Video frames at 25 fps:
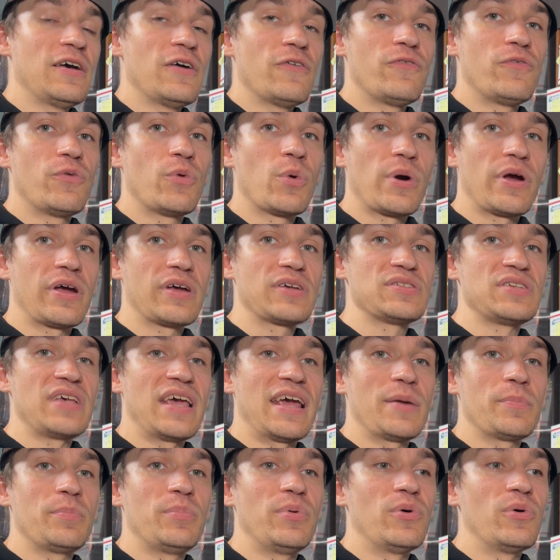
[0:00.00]
For
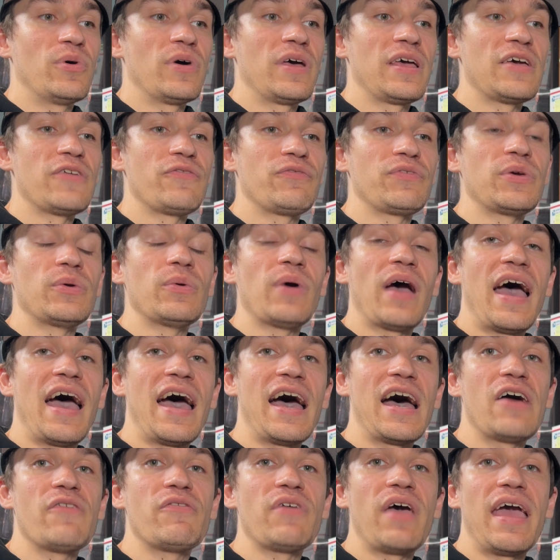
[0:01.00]
example, if you
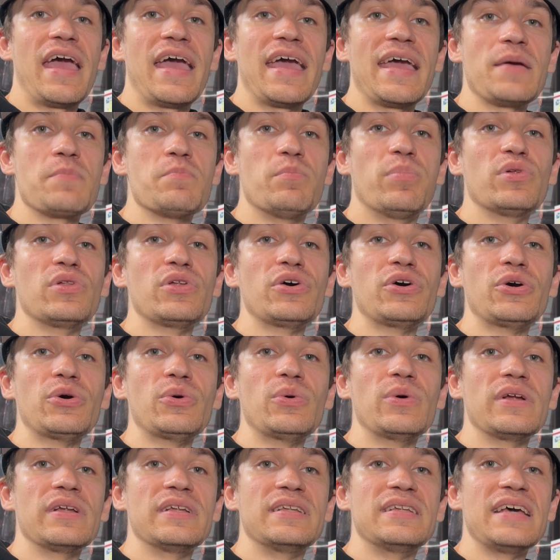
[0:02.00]
have a
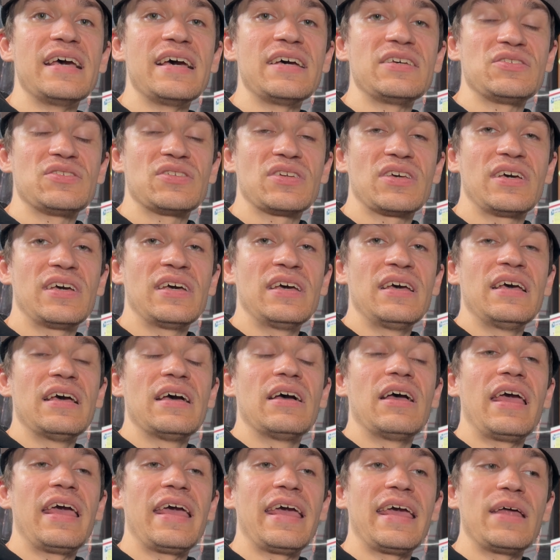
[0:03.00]
blue disc,
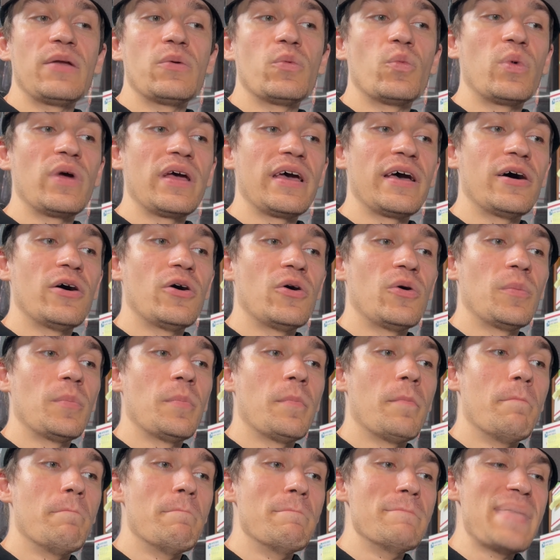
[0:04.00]
it
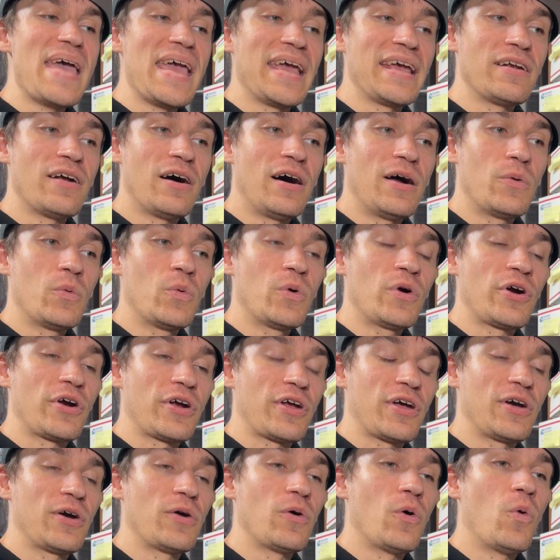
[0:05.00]
may not work,
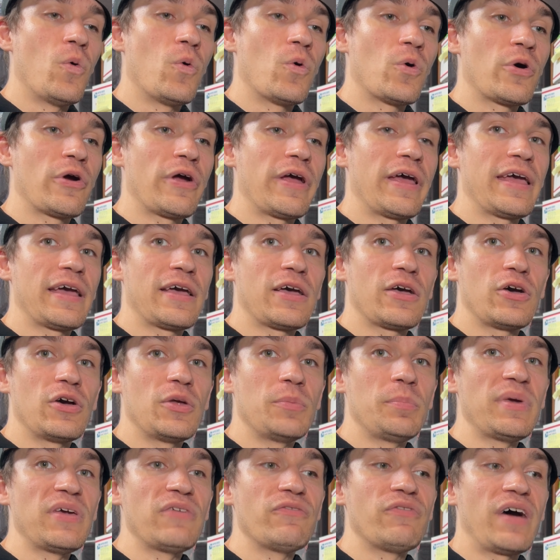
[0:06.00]
or it
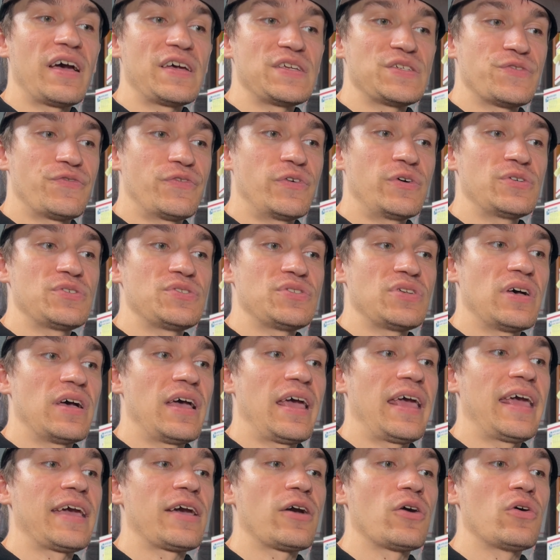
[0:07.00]
could be vice versa.
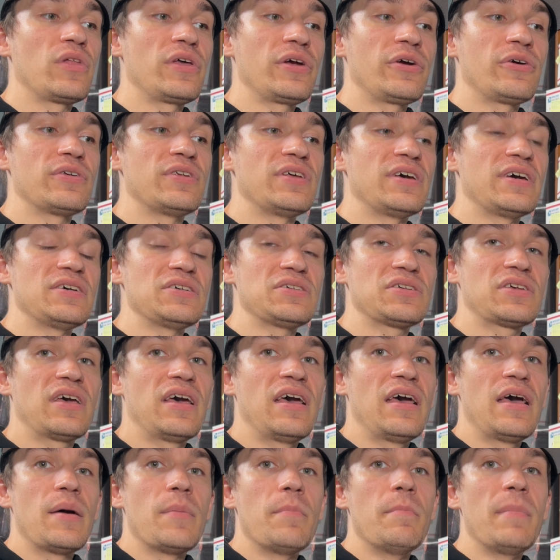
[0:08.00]
A clear disc
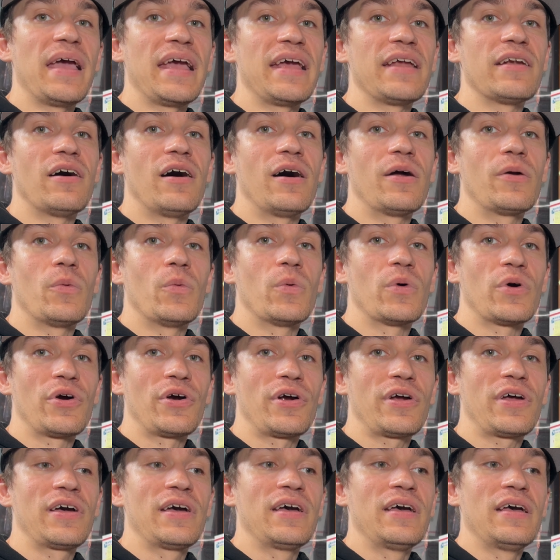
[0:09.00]
may not
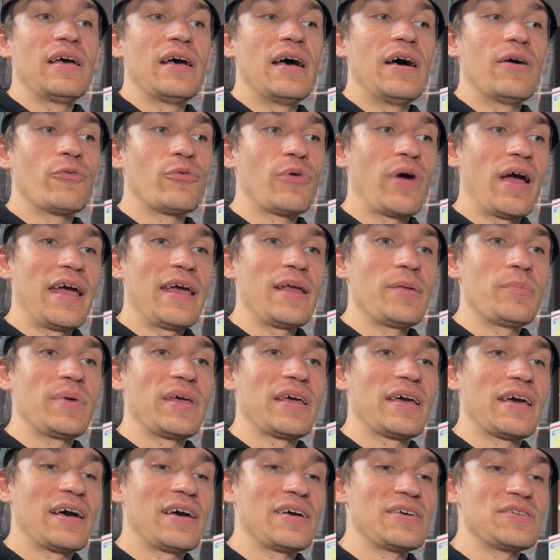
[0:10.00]
work, right?
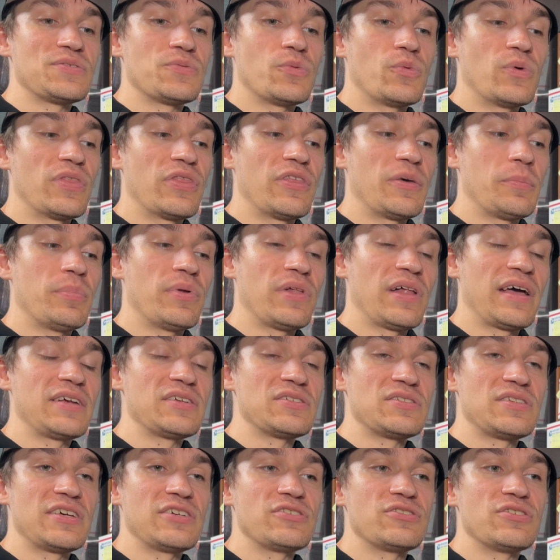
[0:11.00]
Because when the
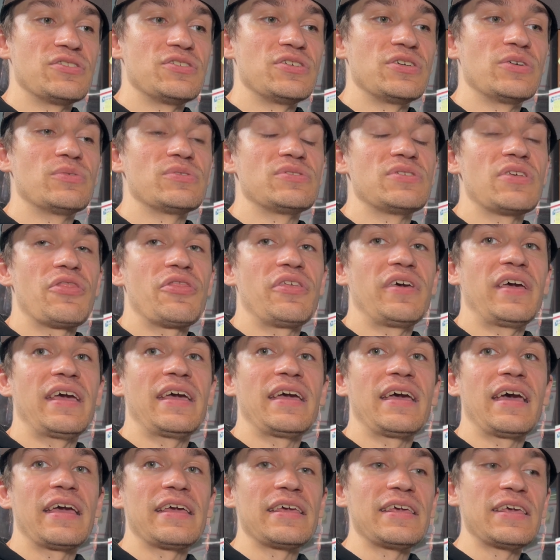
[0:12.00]
PlayStation 2 was a
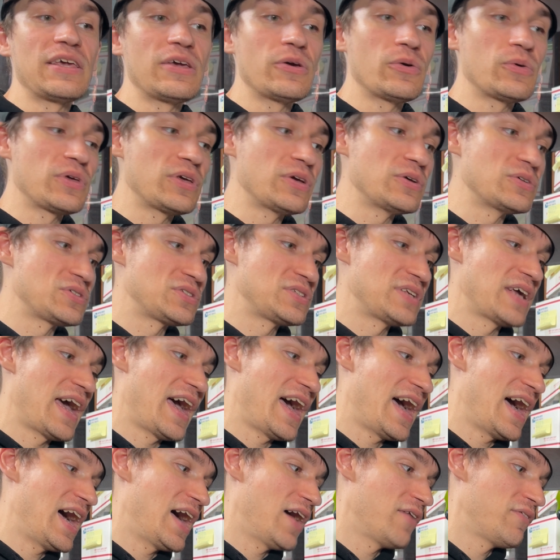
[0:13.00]
thing, you used to
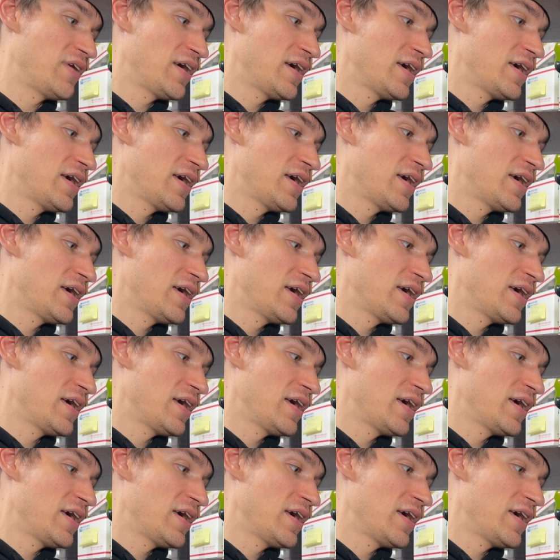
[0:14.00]
have